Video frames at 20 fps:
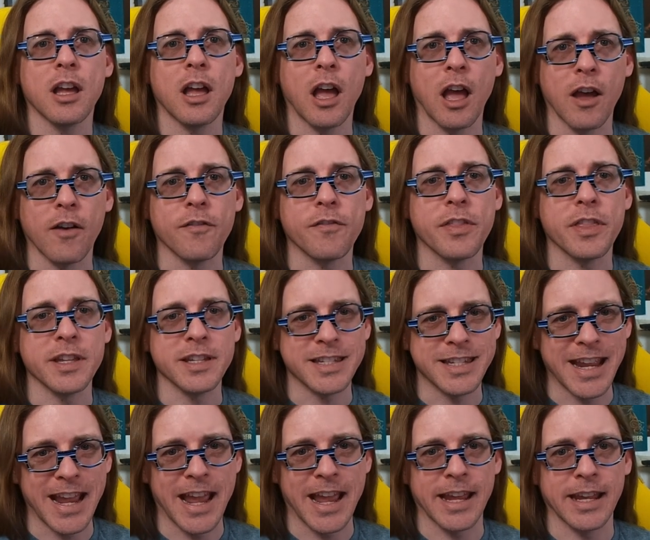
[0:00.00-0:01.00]
of the
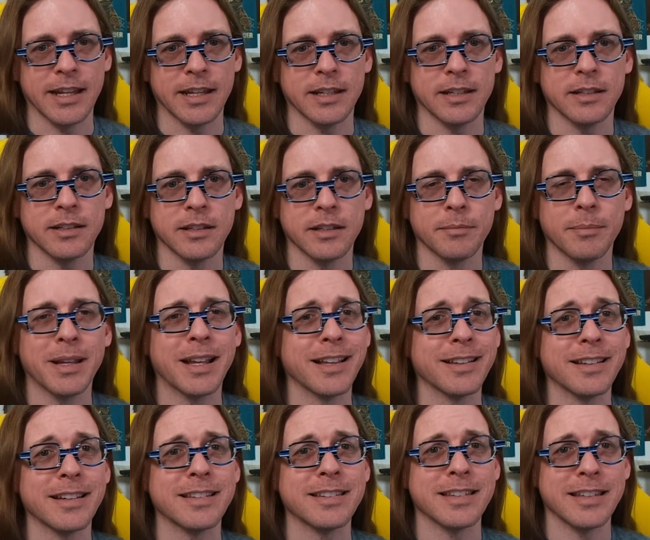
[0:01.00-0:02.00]
day, because
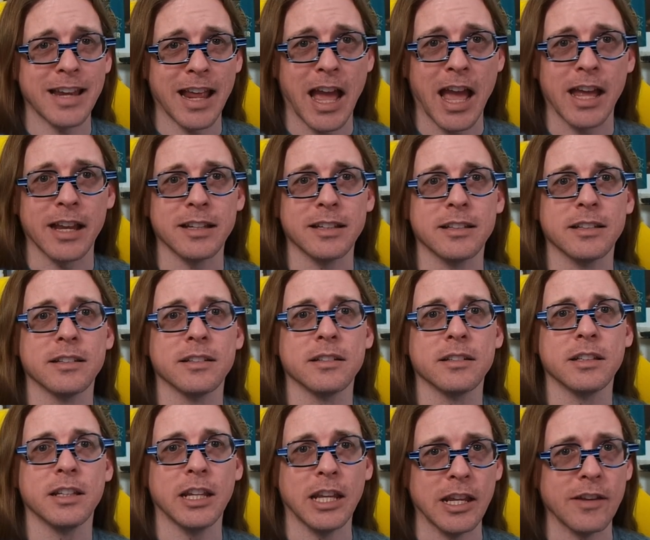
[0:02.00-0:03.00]
it's not
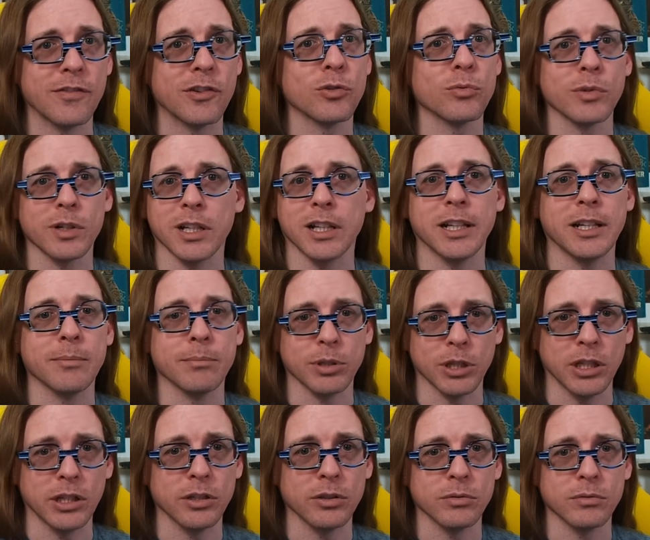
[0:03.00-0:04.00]
even really
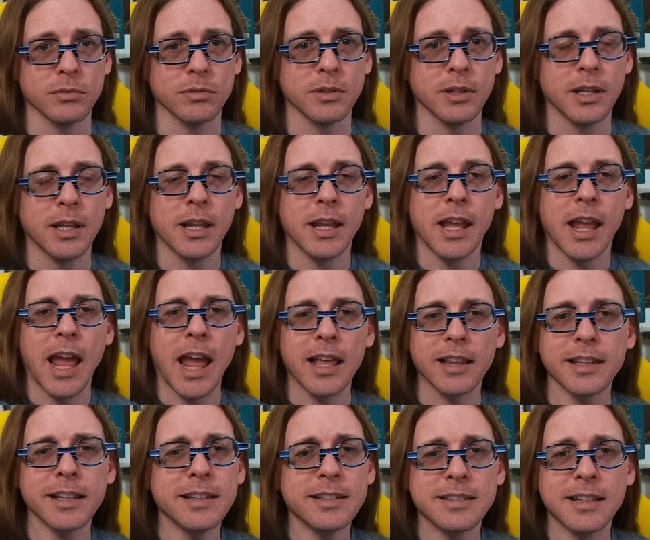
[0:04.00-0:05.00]
blue. At
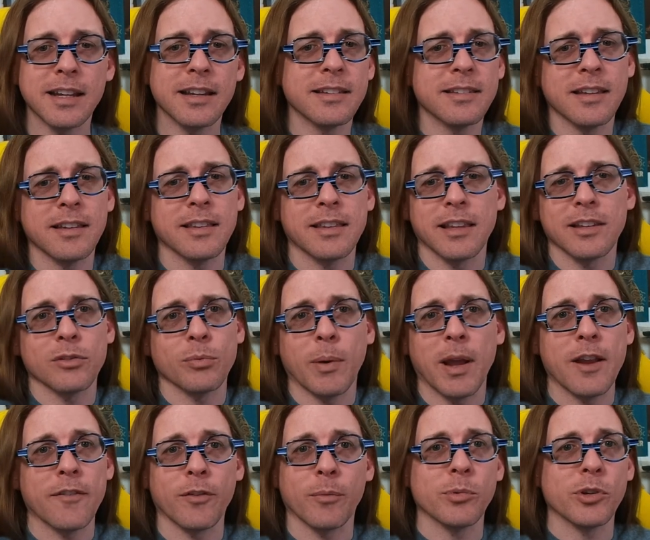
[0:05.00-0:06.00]
least it isn't this
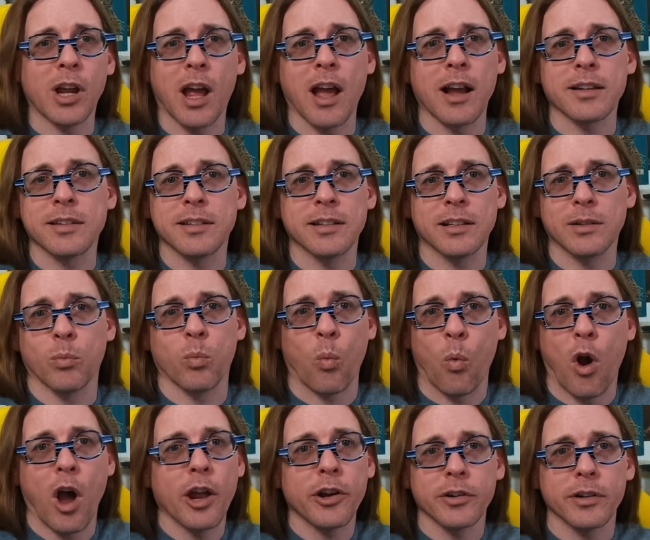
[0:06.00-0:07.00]
way from toxic
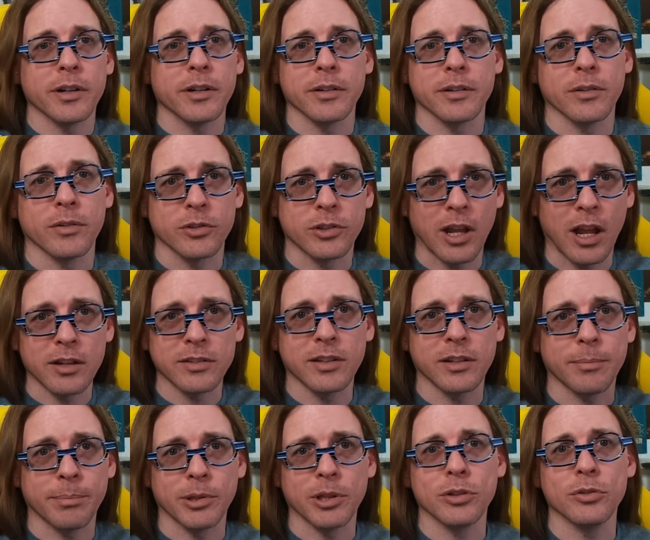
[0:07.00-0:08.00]
water or
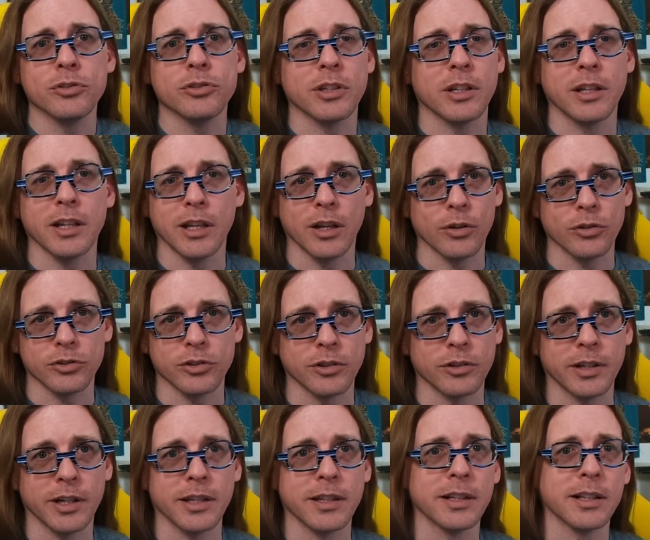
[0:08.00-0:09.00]
toxic pollution in the ocean or
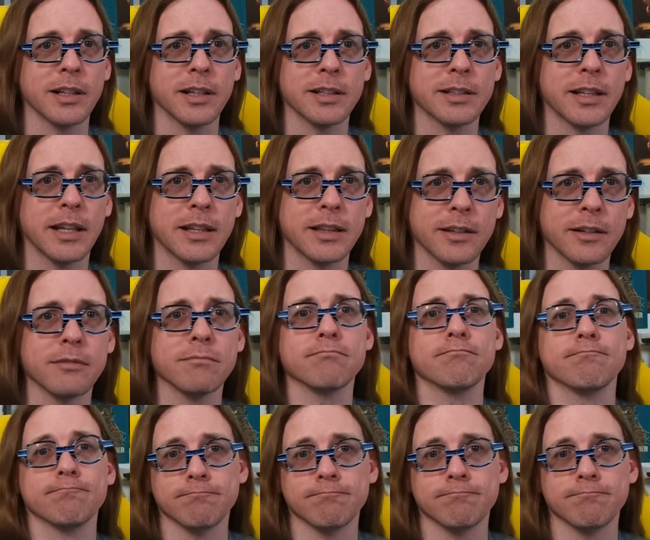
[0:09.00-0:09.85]
anything like that, though.